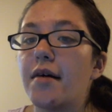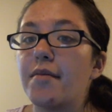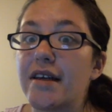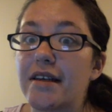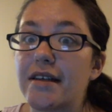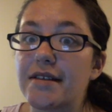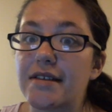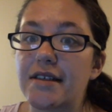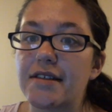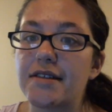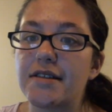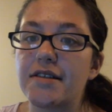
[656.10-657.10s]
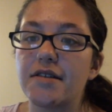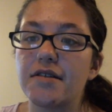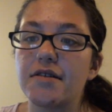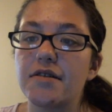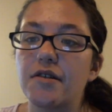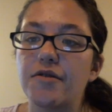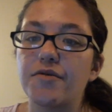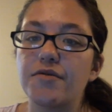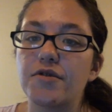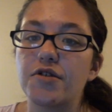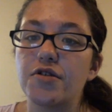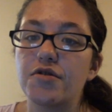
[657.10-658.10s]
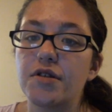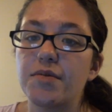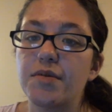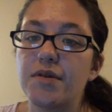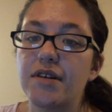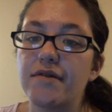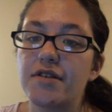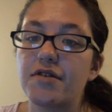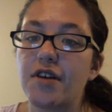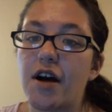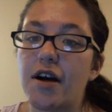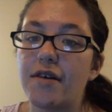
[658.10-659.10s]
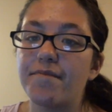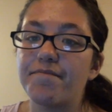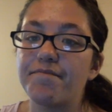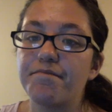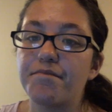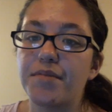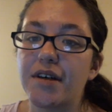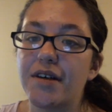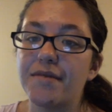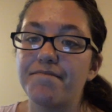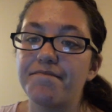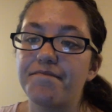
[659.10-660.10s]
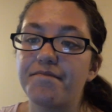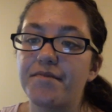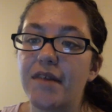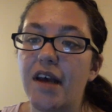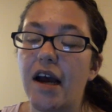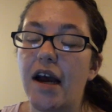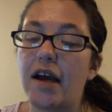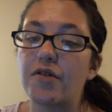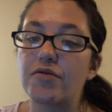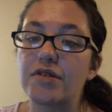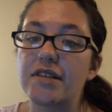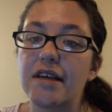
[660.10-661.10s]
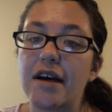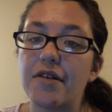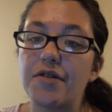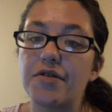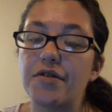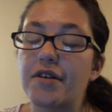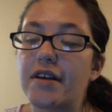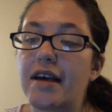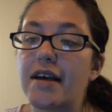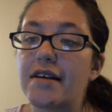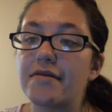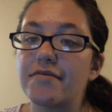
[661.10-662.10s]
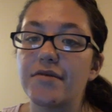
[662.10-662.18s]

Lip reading: It exists. So choose to believe us or not, but I don't see how you could get,